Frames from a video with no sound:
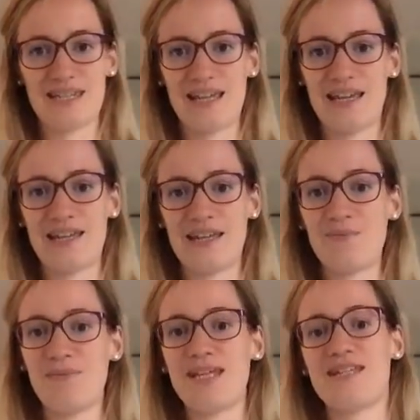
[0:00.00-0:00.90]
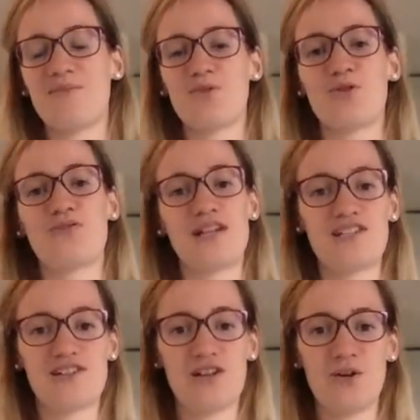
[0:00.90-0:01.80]
And that makes them
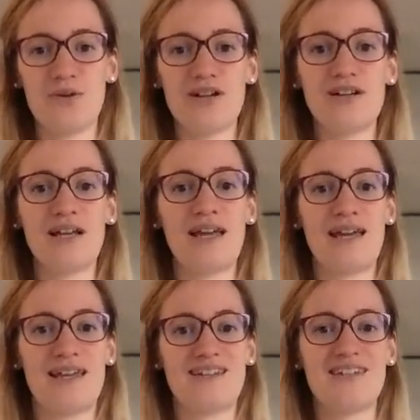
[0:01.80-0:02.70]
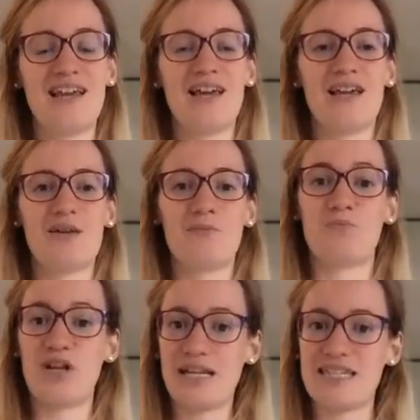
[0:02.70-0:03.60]
progress slower and
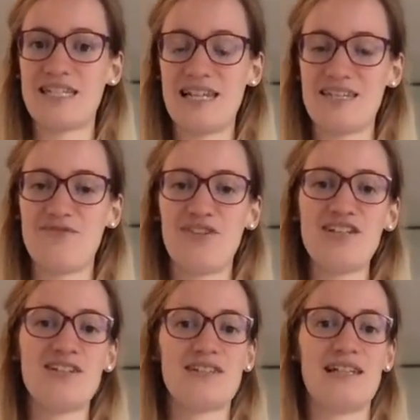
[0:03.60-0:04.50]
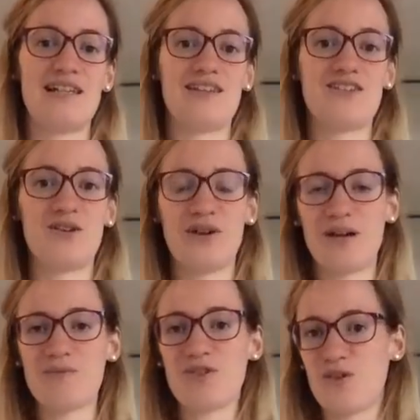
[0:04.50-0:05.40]
practice less efficiently. So
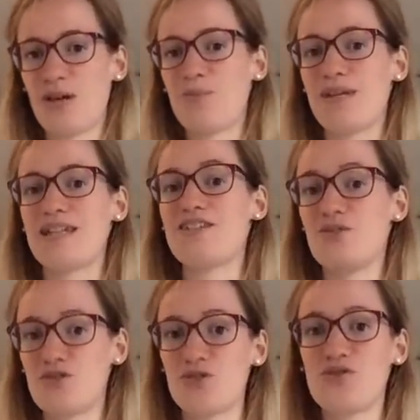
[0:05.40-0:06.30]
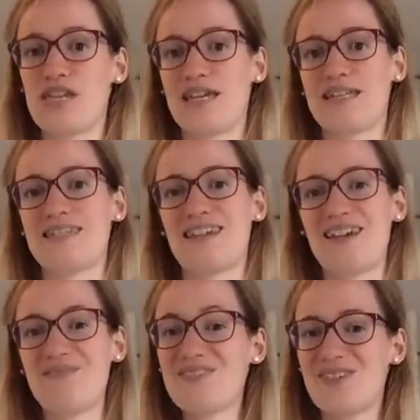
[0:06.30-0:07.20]
I'm so happy that you do take the
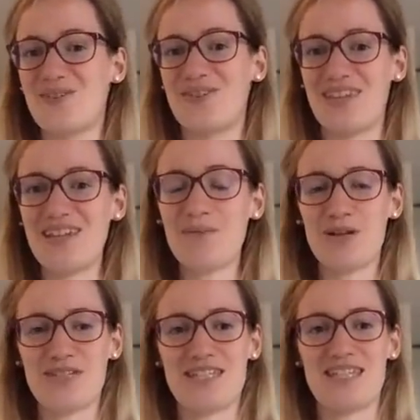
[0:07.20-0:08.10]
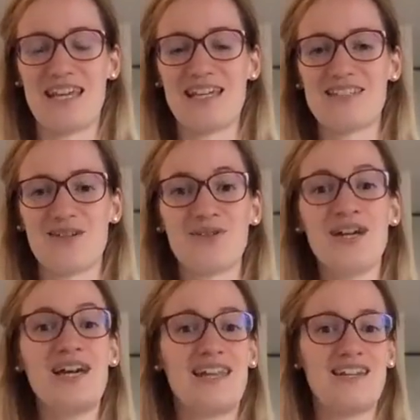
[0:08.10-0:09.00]
time to think about these hacks so
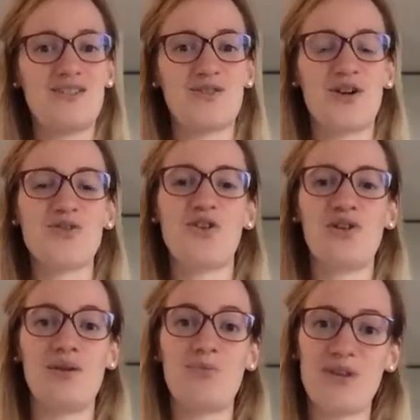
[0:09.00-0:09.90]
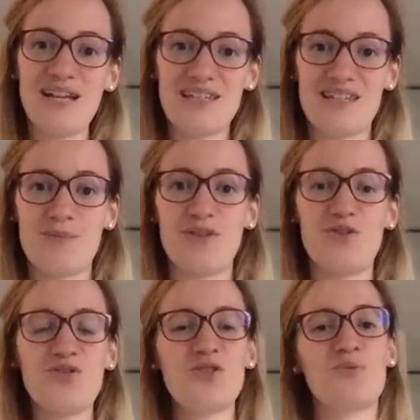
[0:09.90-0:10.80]
that you don't only practice but
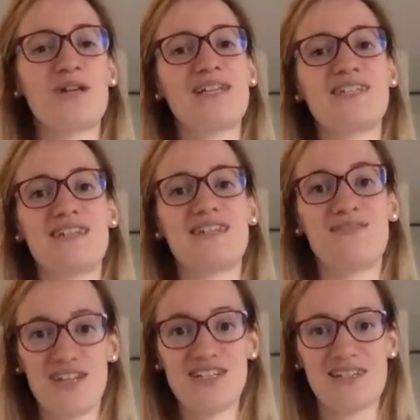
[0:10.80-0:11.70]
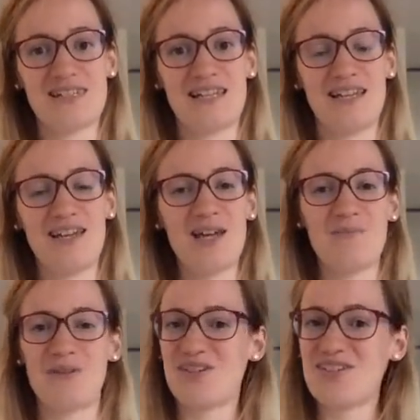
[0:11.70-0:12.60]
also practice efficiently
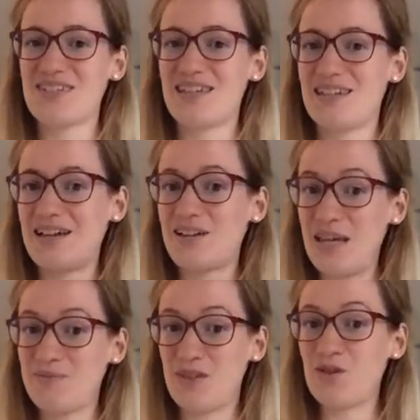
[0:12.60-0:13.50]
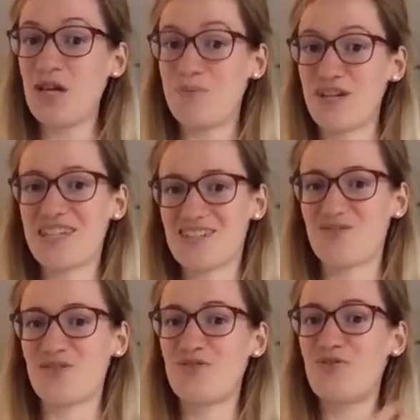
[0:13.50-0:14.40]
because there can you can practice
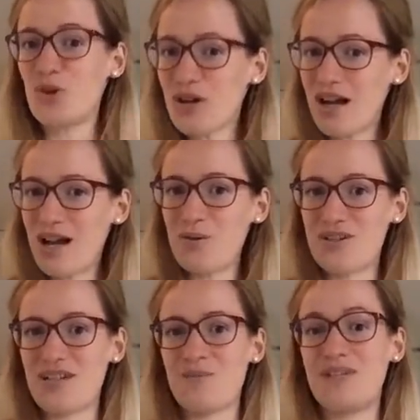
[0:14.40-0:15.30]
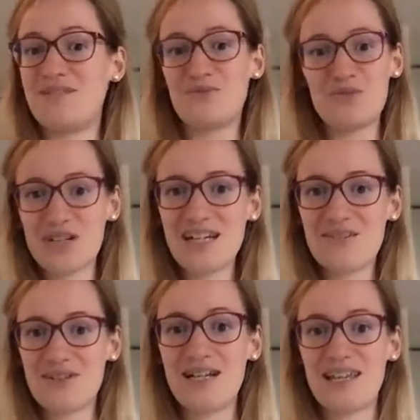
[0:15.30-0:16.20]
for 4 hours and be really
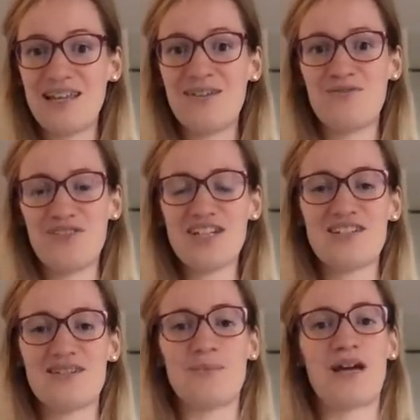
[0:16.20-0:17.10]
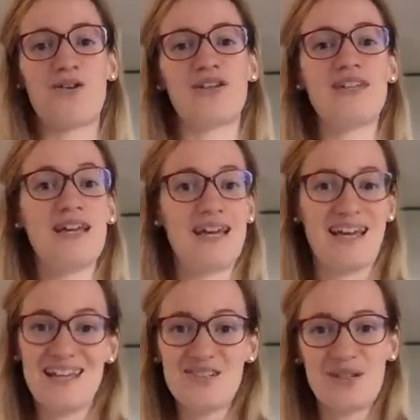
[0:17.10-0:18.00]
really inefficient about it
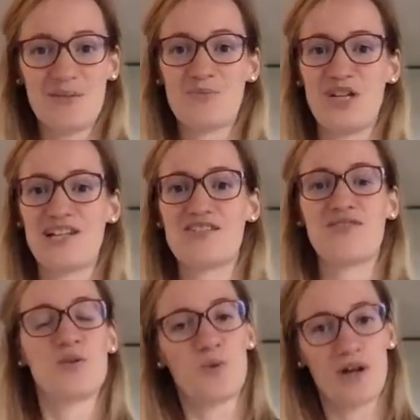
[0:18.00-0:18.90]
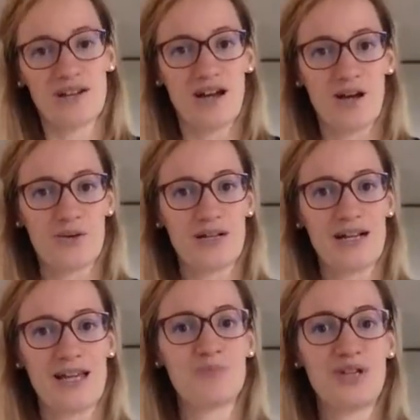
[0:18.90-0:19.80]
and you can practice for 1 hour
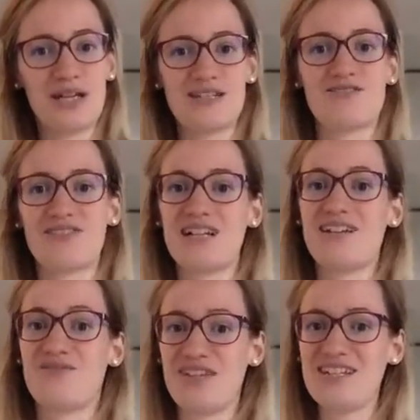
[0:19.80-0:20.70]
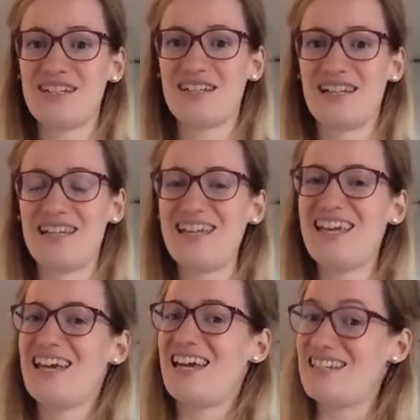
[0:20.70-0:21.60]
and practice really efficiently
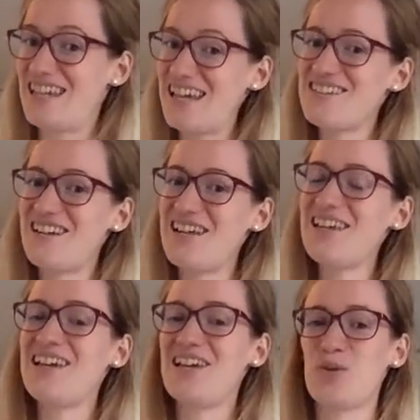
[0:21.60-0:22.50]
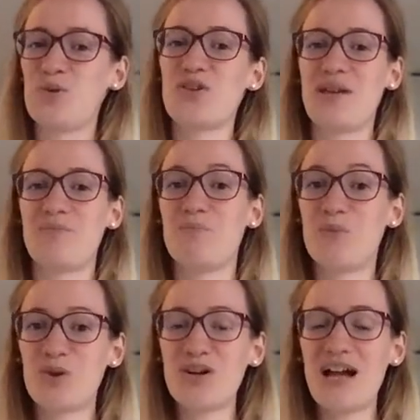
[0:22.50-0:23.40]
and actually you will get
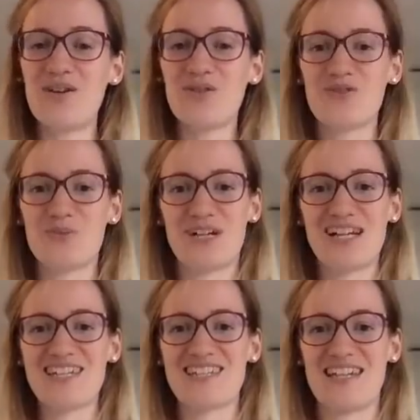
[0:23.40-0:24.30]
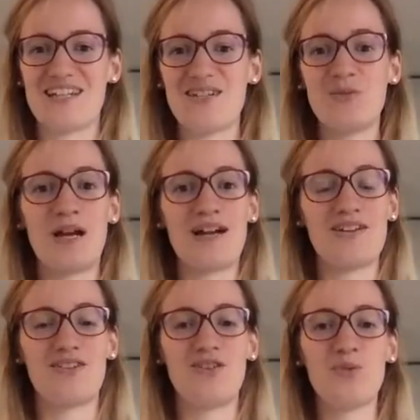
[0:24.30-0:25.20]
more out of the practice session where
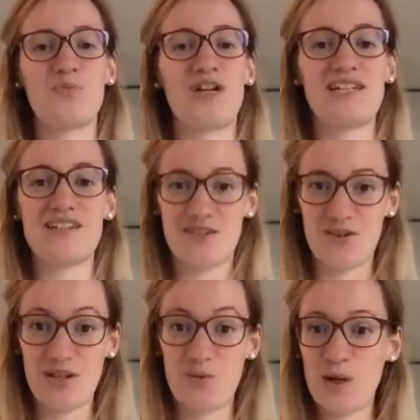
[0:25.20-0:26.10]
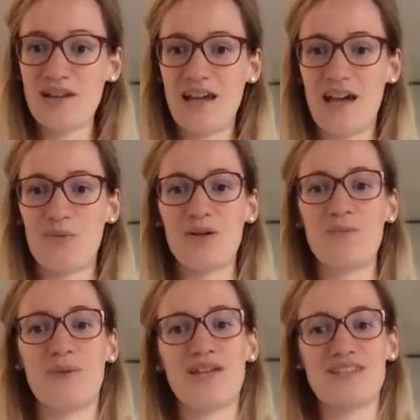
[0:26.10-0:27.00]
you practice only 1 hour
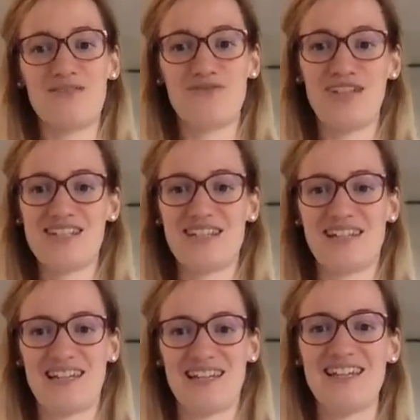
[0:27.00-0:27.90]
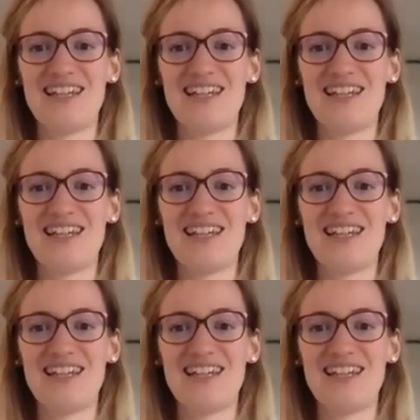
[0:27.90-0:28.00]
but efficiently.